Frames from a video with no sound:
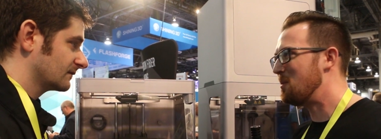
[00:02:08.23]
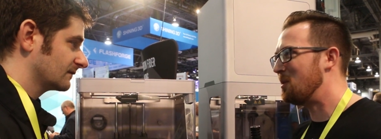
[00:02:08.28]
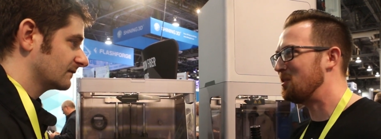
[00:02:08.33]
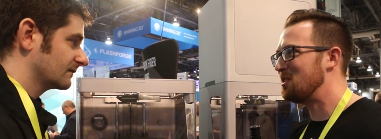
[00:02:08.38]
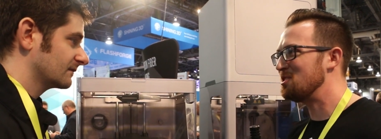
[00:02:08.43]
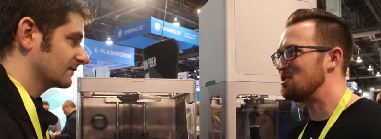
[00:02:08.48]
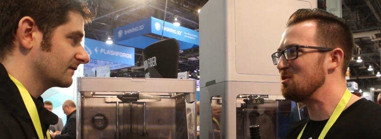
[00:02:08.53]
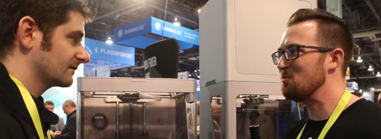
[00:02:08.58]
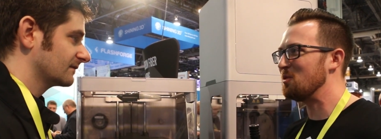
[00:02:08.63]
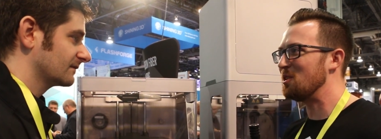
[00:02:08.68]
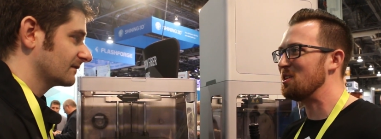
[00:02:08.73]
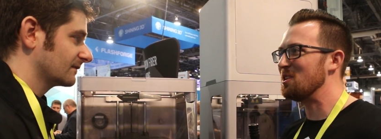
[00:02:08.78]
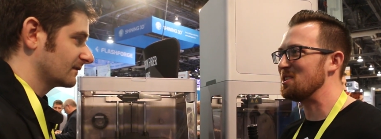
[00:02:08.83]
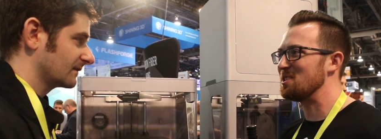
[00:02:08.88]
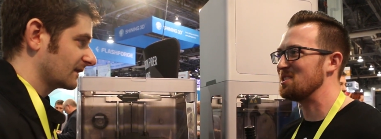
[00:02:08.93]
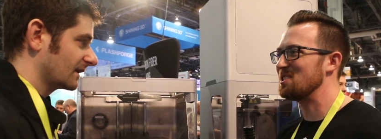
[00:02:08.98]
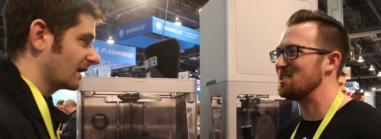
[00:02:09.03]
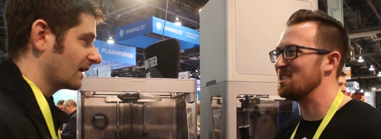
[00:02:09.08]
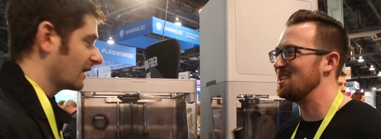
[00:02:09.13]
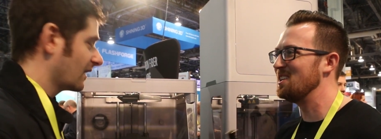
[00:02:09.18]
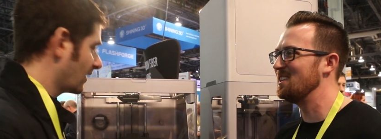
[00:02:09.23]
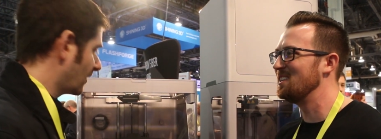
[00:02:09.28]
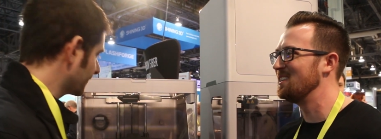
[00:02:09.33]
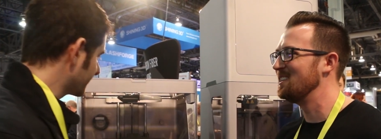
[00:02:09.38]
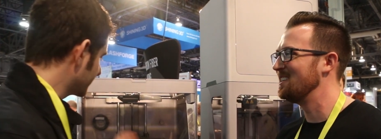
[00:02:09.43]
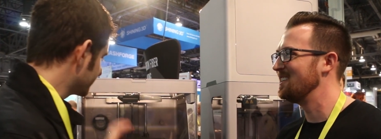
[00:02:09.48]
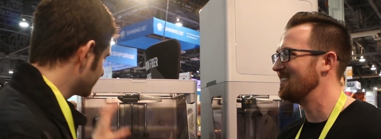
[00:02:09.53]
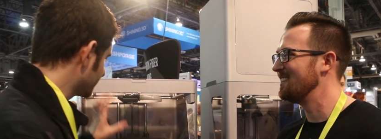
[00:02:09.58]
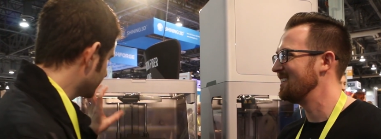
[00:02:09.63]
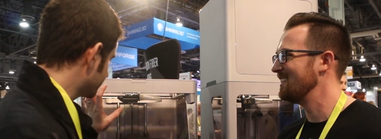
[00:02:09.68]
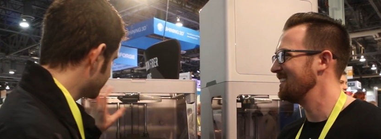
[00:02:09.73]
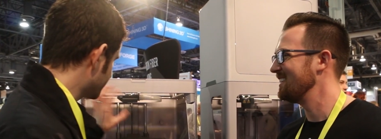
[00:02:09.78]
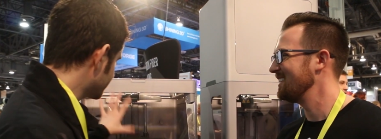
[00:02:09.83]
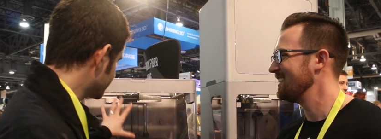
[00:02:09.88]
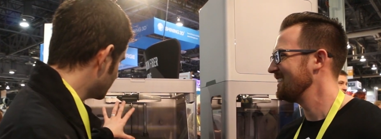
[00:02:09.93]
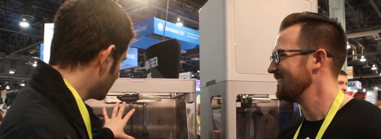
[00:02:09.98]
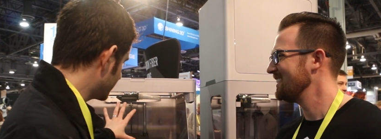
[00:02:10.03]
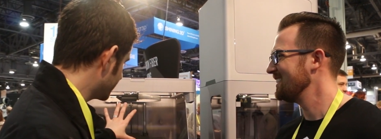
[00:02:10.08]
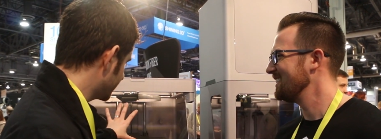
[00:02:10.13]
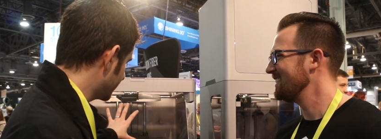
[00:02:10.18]
Speaker 1: about these two printers. Okay, so the
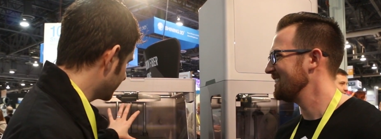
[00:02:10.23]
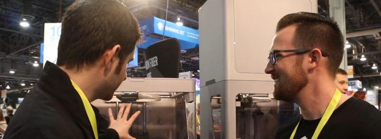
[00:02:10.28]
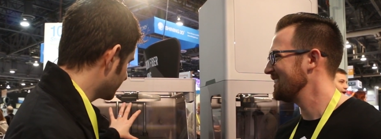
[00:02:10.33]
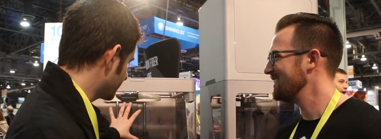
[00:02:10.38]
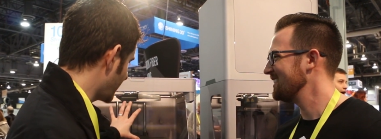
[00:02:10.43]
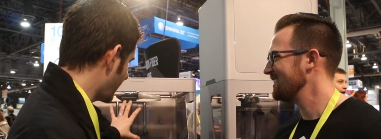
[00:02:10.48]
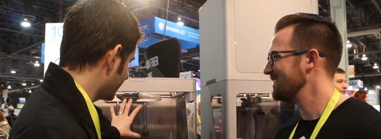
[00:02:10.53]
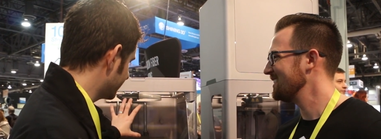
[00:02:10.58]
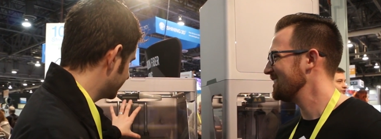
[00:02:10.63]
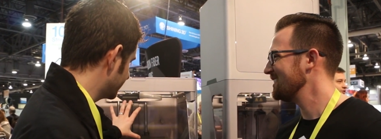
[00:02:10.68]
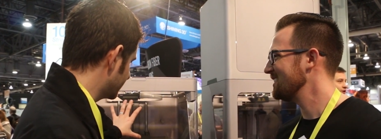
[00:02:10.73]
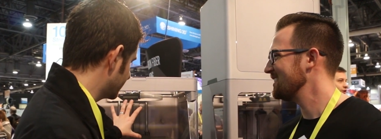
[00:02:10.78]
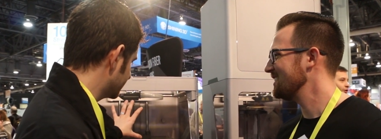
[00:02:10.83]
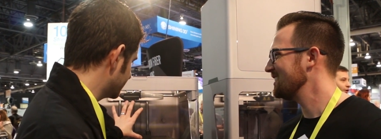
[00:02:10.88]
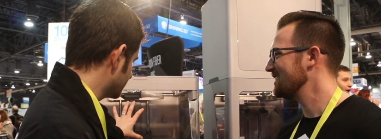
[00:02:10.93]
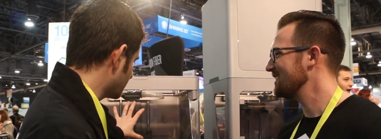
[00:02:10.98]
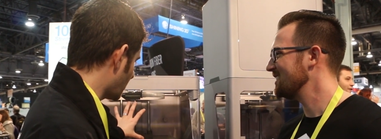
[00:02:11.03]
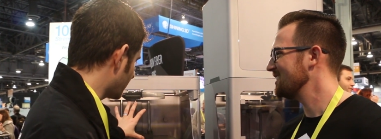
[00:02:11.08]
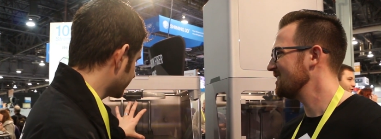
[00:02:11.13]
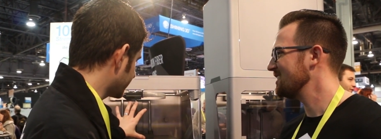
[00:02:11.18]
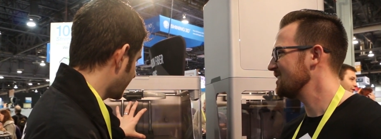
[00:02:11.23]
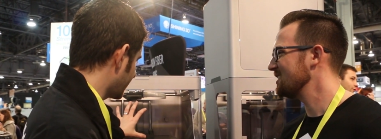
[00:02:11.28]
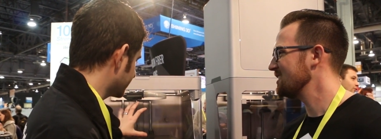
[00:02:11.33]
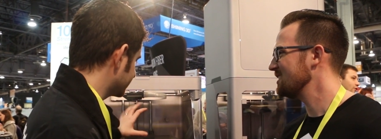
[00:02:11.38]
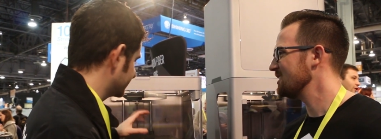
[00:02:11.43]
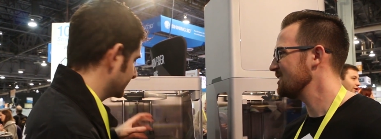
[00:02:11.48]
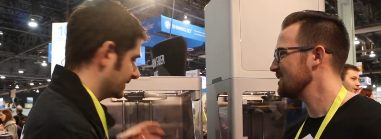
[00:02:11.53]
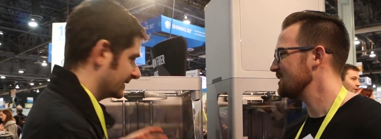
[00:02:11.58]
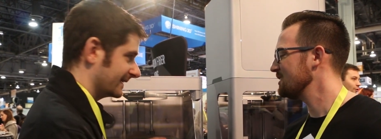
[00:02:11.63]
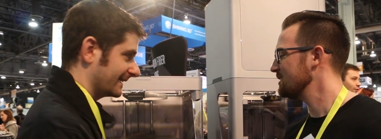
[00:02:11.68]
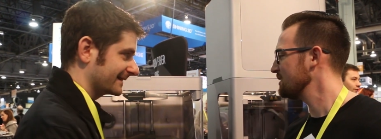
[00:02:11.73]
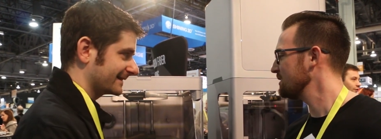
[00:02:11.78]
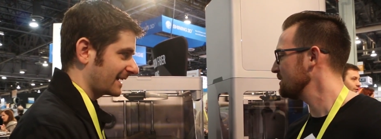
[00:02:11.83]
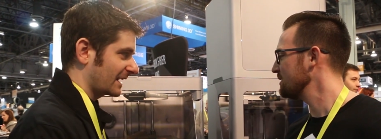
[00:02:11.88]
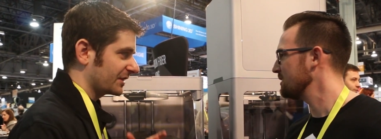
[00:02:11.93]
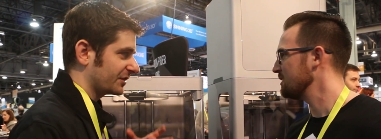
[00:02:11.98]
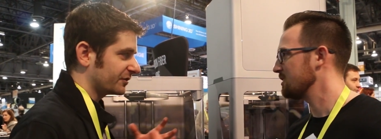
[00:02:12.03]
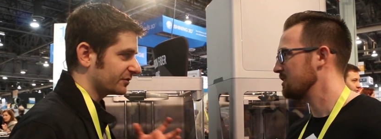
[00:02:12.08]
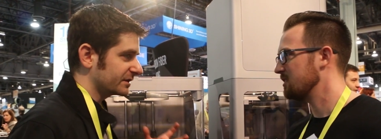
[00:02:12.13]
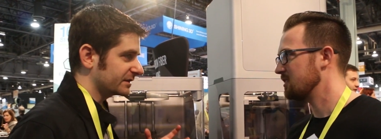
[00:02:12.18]
first one here, we have the Mark X. It's
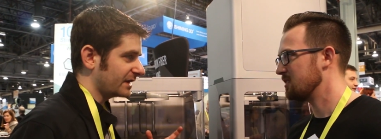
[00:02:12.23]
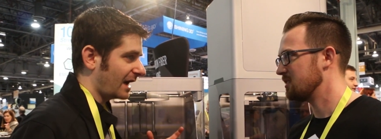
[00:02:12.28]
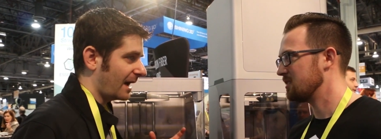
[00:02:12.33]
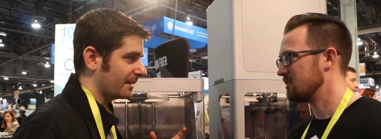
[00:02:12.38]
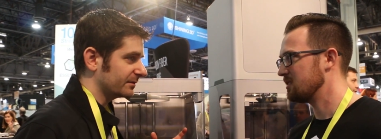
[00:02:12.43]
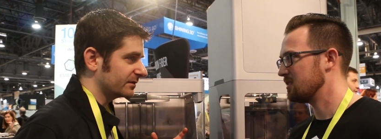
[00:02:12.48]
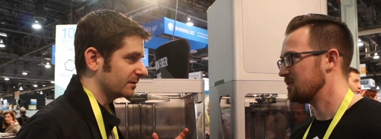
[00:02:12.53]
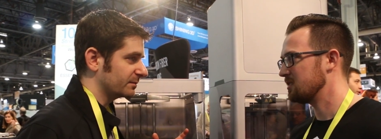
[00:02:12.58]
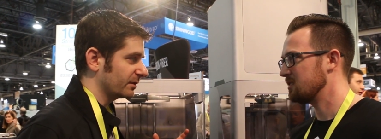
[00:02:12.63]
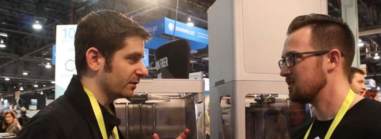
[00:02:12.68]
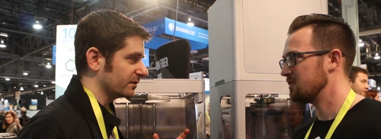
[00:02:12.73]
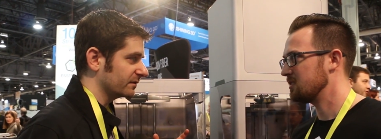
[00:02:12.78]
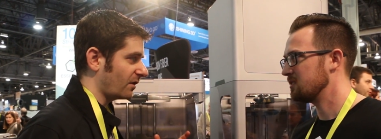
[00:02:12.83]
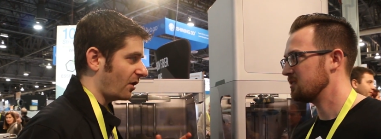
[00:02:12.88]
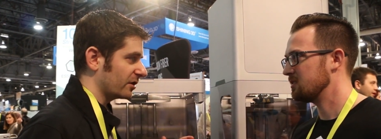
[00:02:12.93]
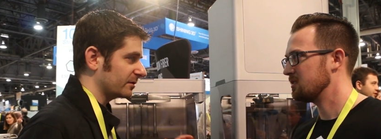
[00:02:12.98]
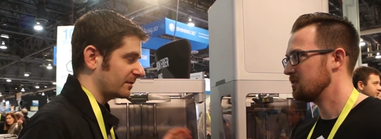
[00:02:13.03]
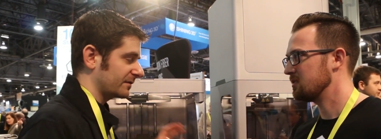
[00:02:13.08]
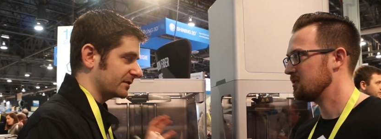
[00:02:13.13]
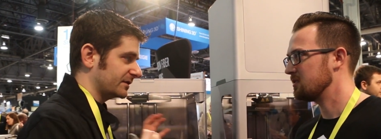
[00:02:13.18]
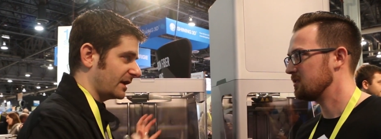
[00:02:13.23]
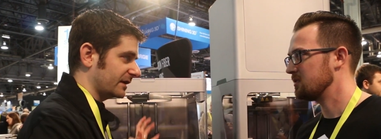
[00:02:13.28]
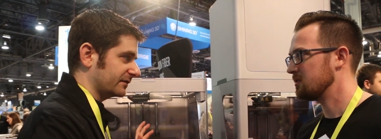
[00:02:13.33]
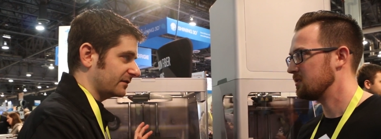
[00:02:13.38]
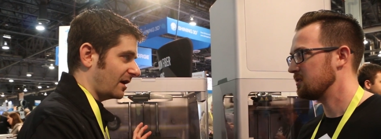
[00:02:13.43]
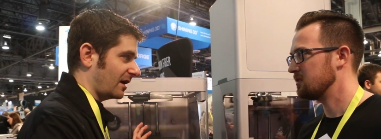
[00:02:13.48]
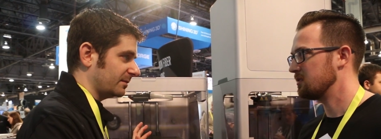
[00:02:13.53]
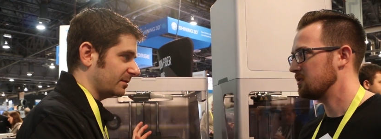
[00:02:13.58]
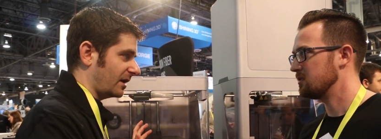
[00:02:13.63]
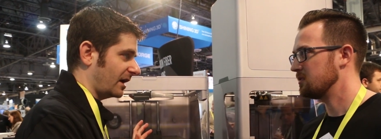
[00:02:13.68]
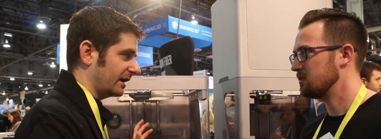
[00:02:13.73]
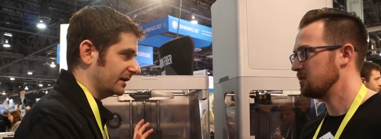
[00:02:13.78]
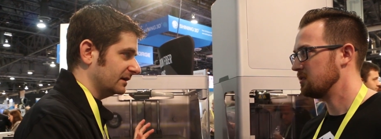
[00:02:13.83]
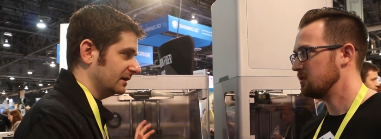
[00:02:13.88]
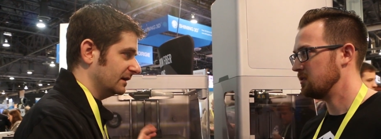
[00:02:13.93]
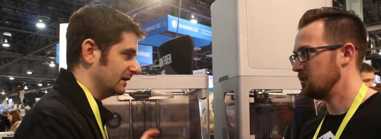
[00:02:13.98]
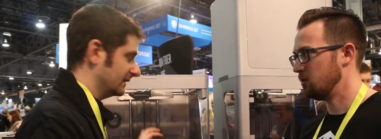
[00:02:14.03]
got 3 times the build volume of the desktop line.